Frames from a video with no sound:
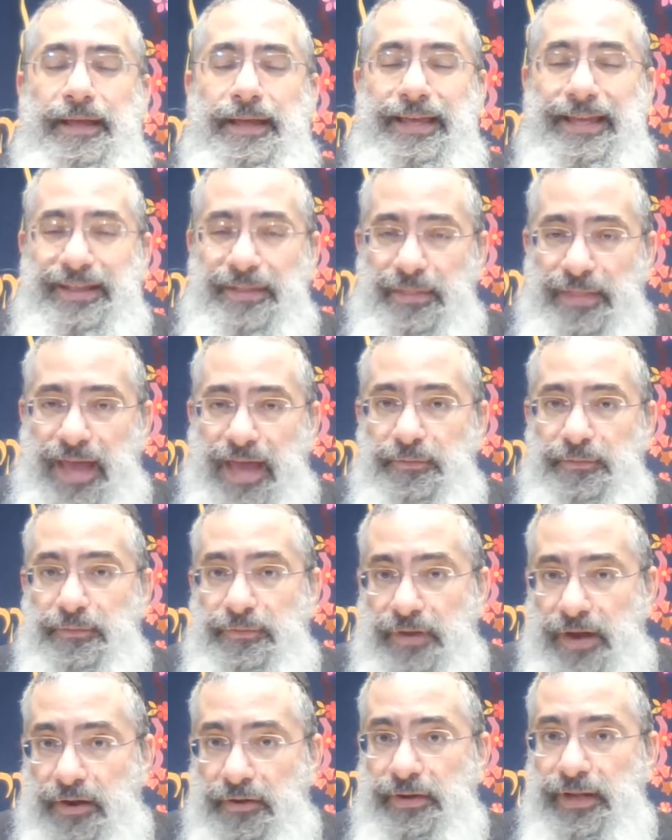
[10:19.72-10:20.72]
in that
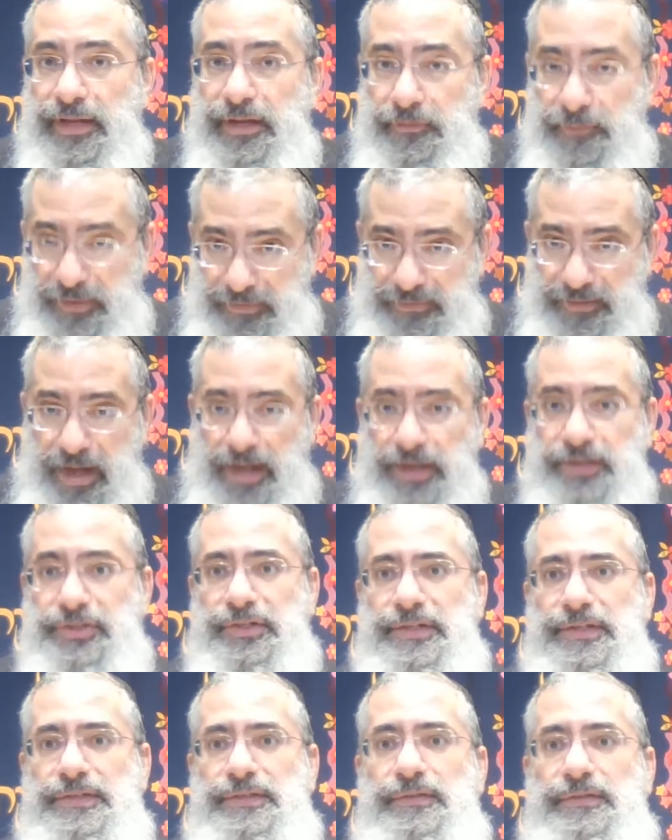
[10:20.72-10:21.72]
very
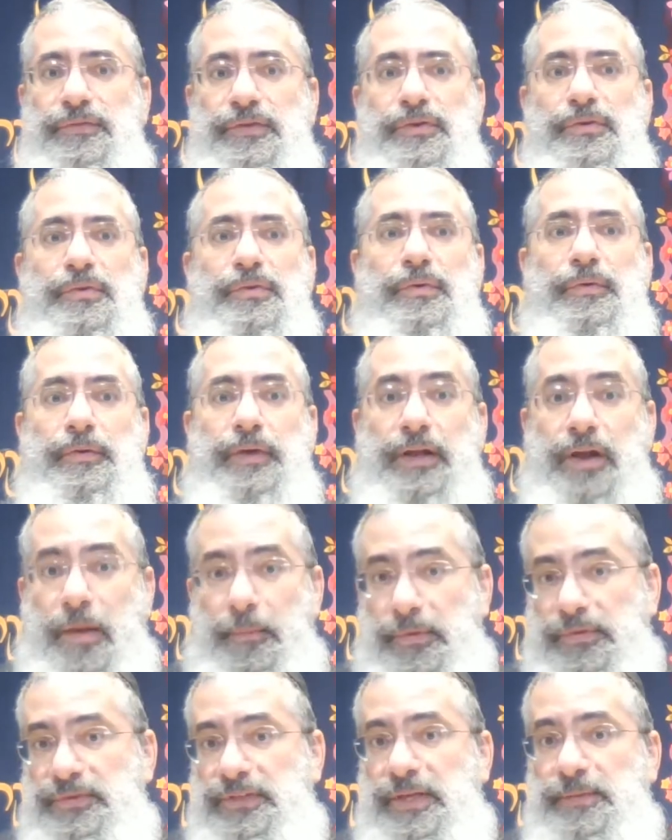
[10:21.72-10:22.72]
reductionist view, it
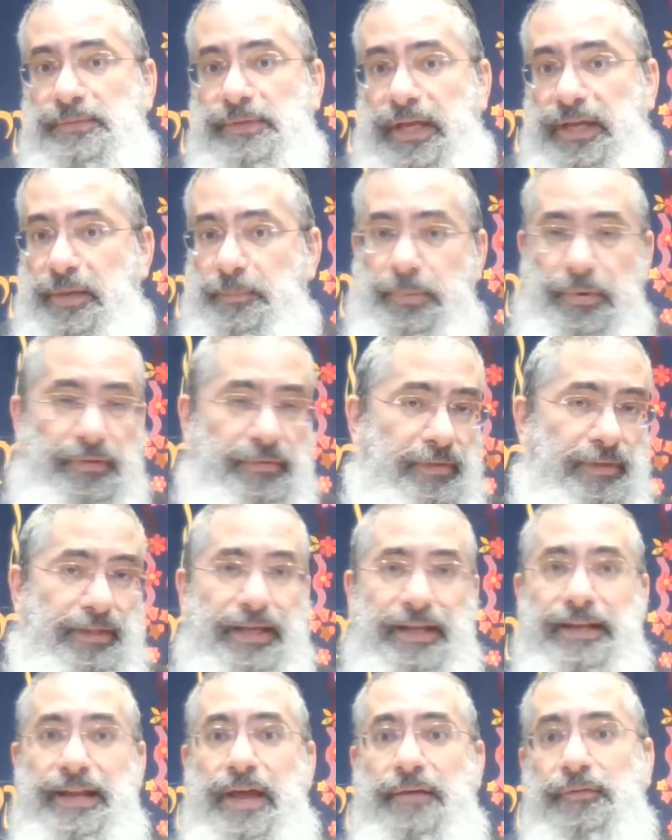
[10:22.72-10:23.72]
almost seems like a person
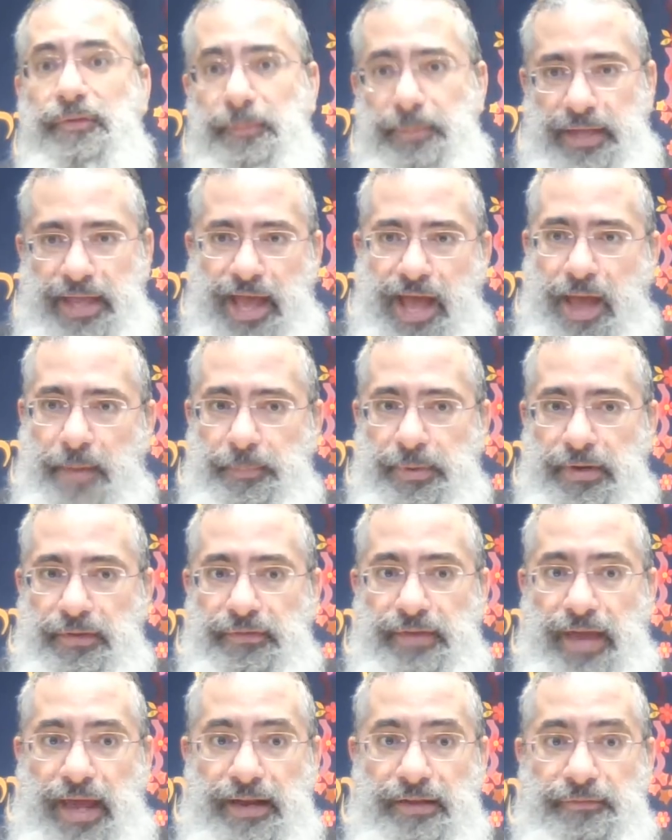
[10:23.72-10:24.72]
can never be happy or
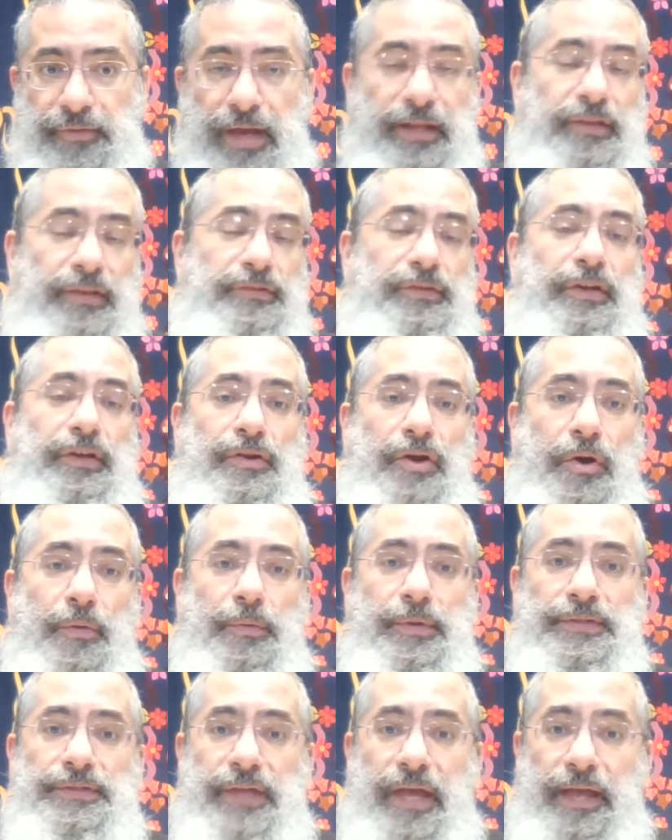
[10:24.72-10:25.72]
satisfied because you can
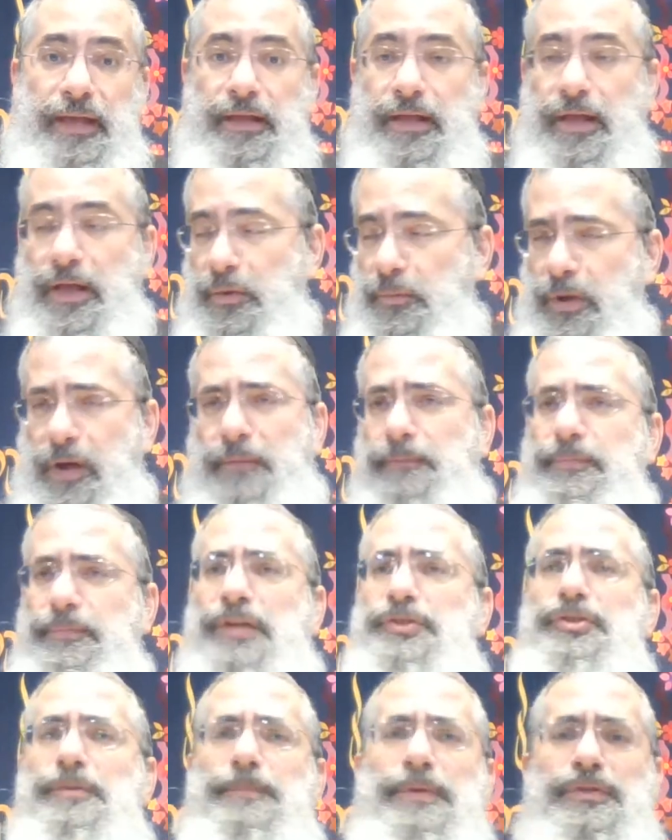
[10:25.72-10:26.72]
always say, well,
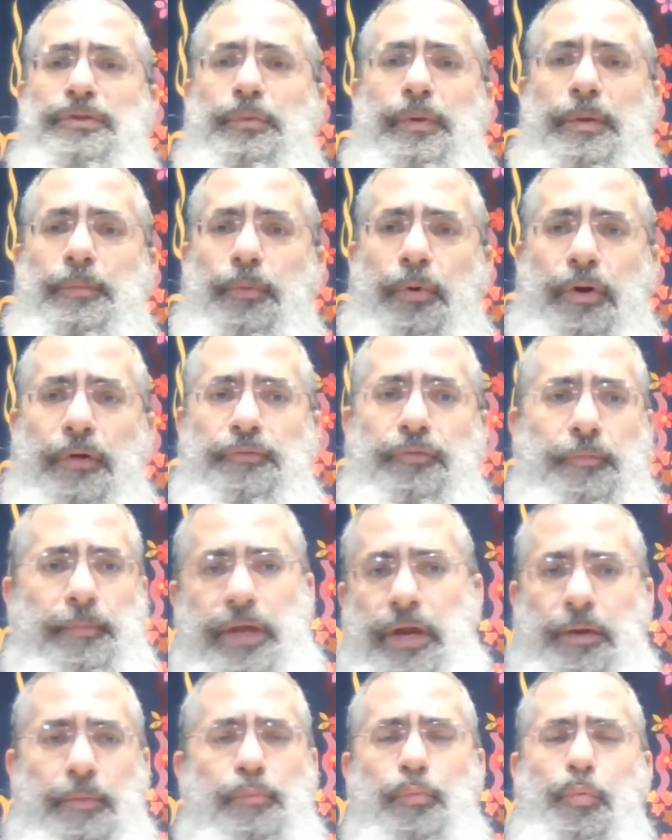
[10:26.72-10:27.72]
they should be doing more for
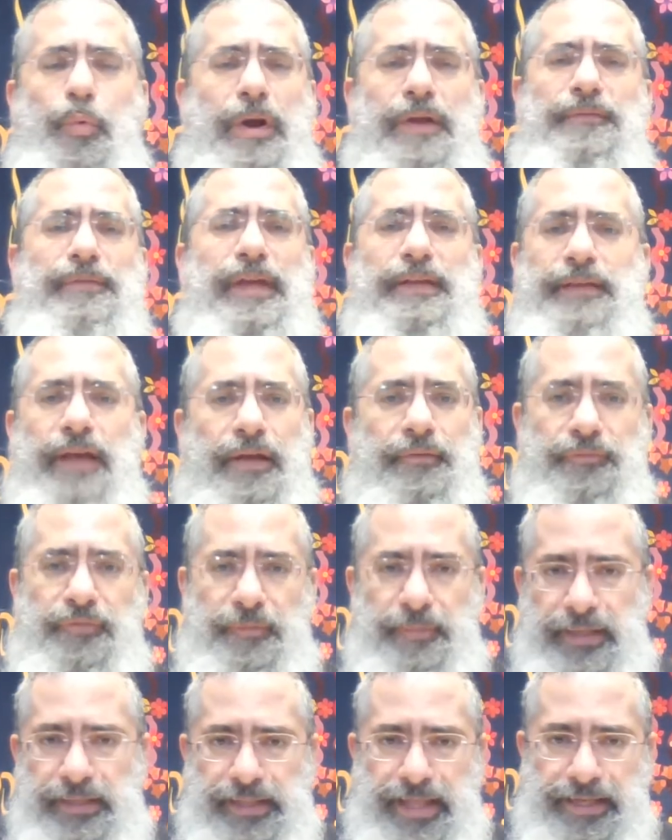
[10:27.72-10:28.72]
me, or what have they done for
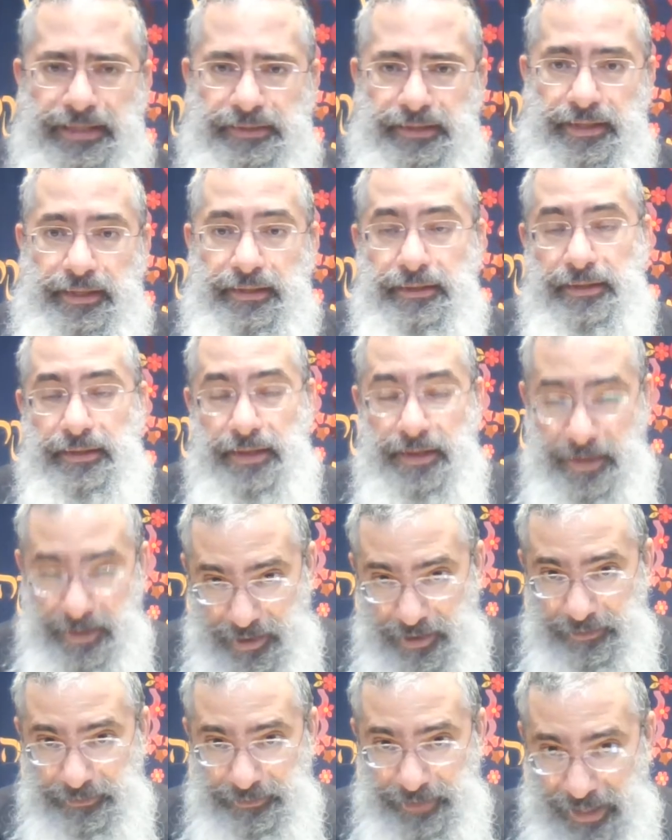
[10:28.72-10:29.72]
me lately?
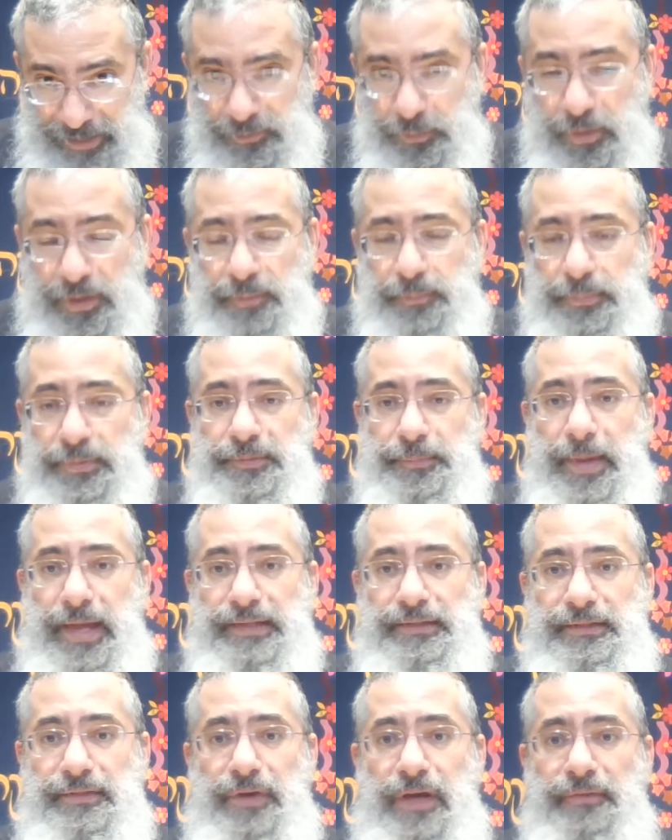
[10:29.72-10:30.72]
That's one
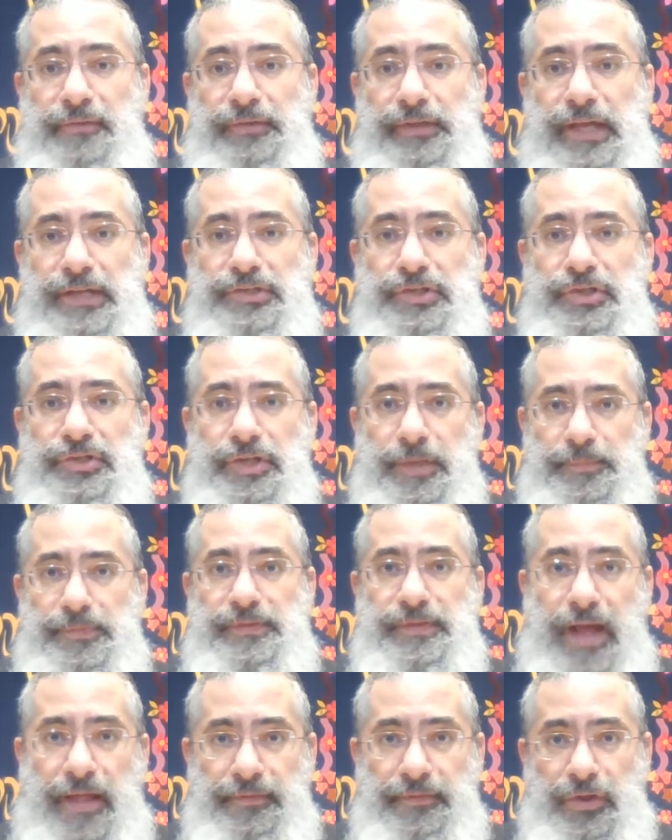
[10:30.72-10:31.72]
perspective on
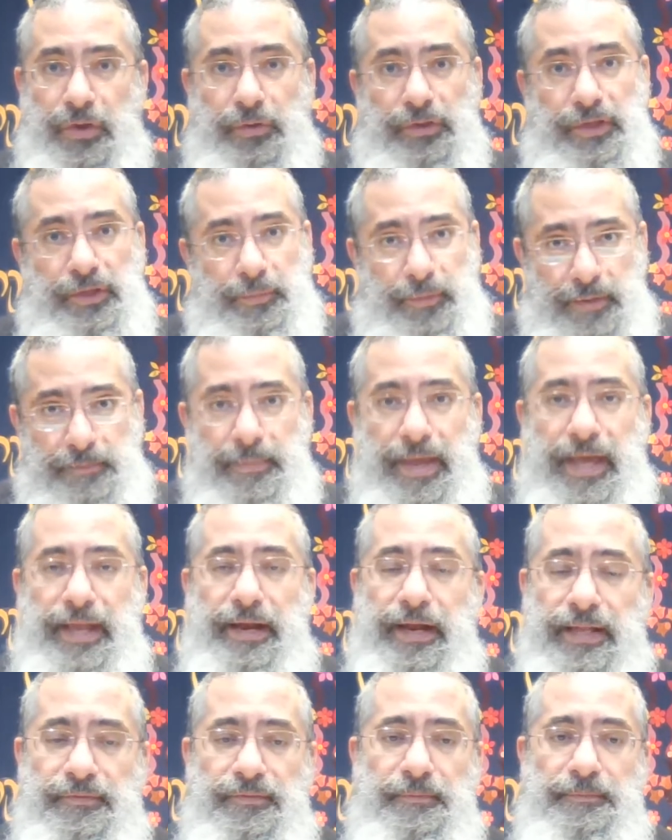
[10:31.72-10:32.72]
relationships. Not the only one, may
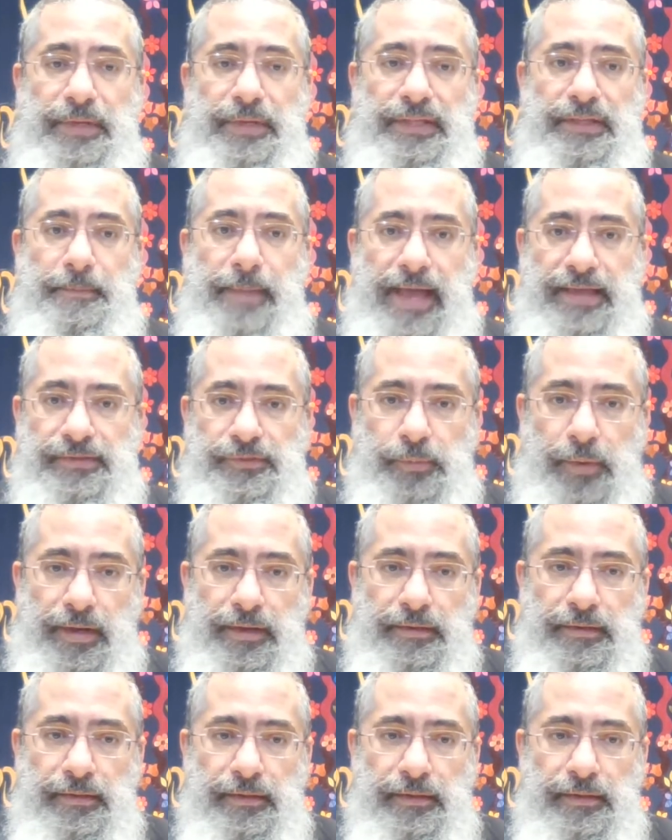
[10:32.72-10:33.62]
not even be the best one.